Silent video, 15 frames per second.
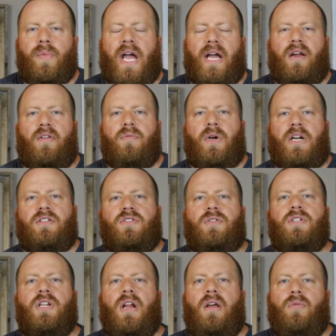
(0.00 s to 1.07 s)
Welcome back, everybody.
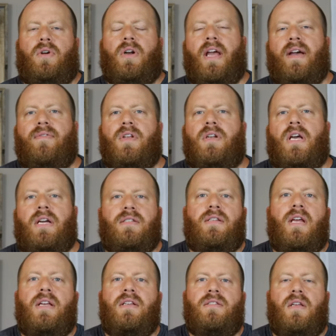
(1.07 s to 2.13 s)
So today we're going to have the
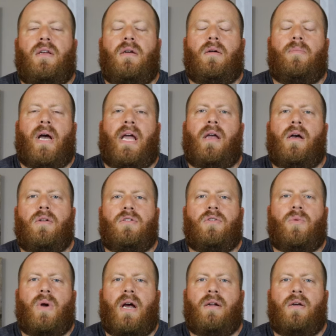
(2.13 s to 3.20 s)
next tasting of my El
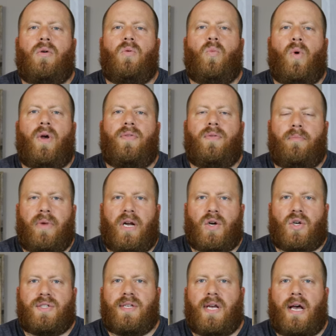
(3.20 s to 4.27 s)
Dorado with
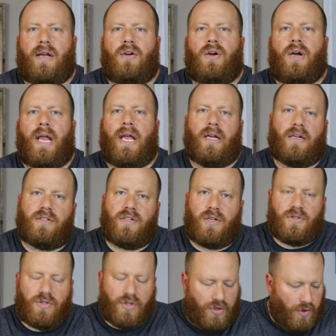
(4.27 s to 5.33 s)
Maris Otter and
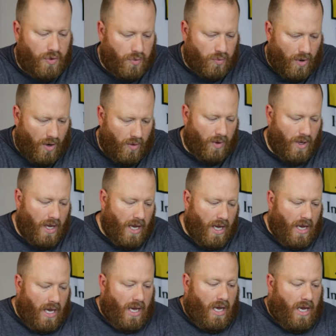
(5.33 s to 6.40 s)
Two-Row.
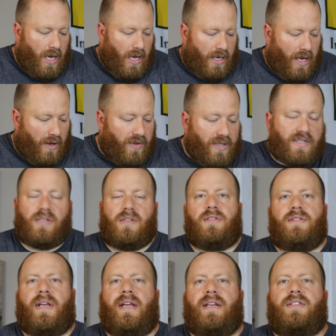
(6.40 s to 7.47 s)
Now this
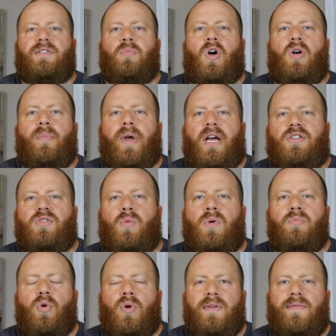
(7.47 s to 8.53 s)
is a small batch,
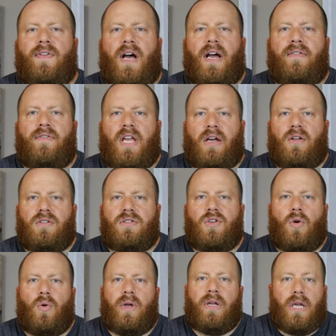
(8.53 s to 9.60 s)
1.5 gallons
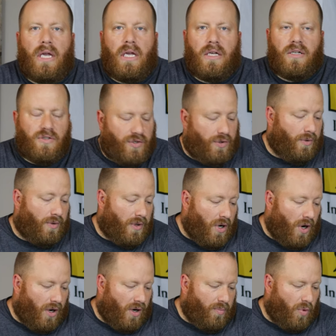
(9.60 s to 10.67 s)
going into the
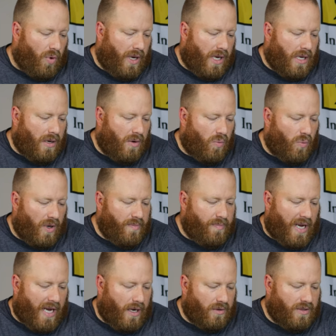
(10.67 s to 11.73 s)
carboy, 1
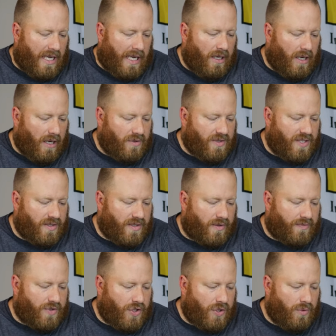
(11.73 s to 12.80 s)
pound, 8 ounces
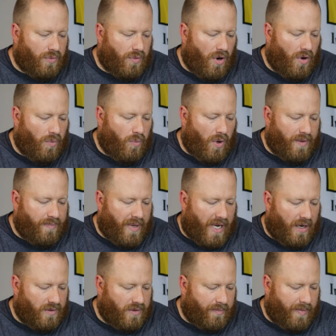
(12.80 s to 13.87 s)
of Two-Row, 1
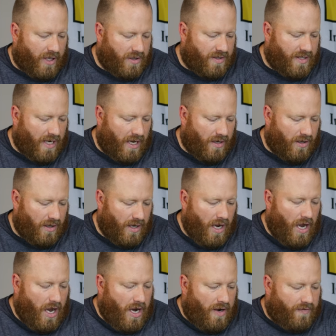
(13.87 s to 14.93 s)
pound of Maris Otter.
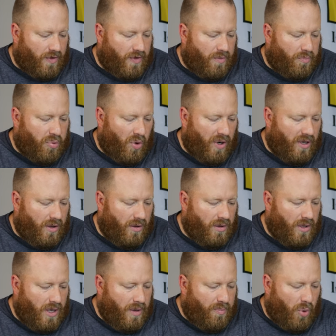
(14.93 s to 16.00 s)
For the
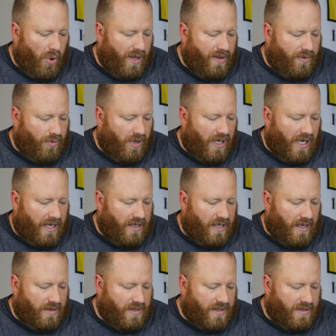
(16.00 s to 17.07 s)
boil, 0.39
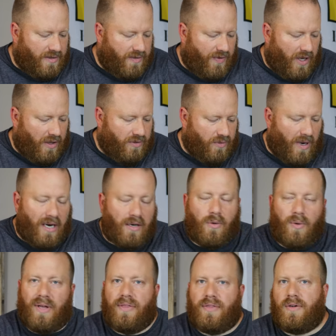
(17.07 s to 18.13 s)
ounces of El
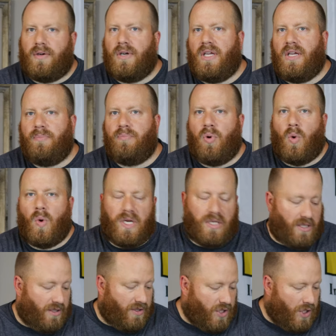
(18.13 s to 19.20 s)
Dorado at 30,
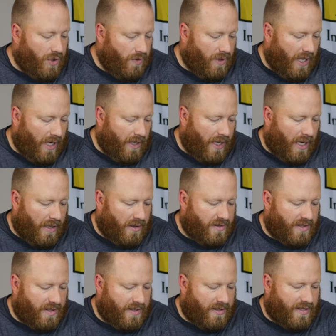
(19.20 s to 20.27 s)
0.29
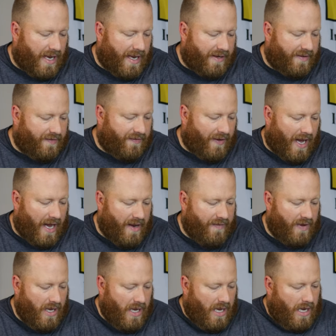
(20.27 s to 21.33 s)
ounces at
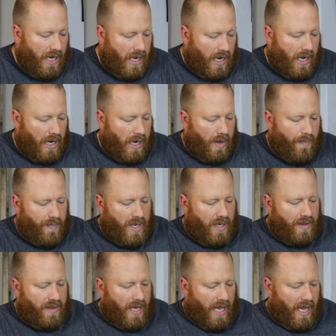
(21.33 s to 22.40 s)
5.
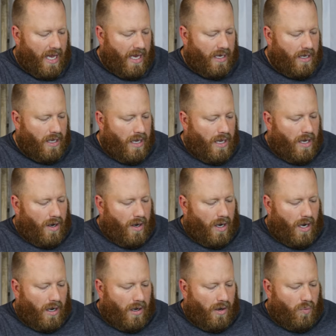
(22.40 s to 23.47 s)
Then
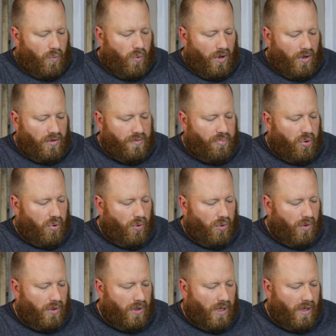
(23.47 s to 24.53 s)
a
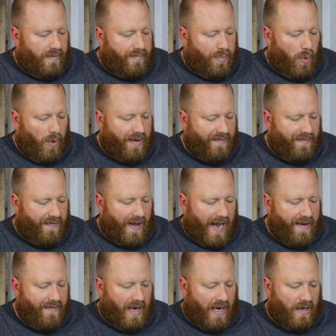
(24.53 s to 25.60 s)
whirlpool of
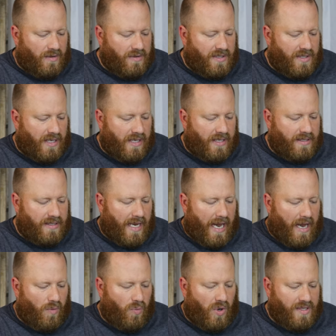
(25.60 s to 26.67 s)
0.5 ounces
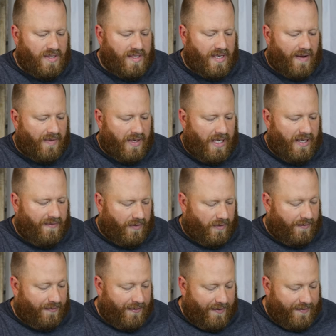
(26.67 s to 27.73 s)
at 170
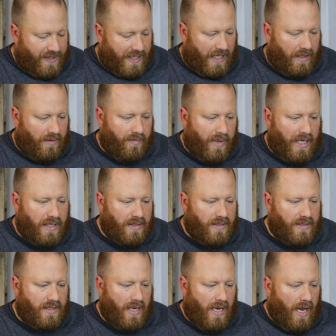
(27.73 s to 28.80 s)
for 15
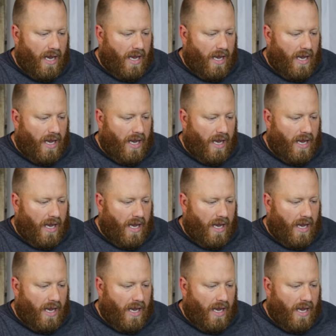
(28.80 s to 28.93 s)
minutes.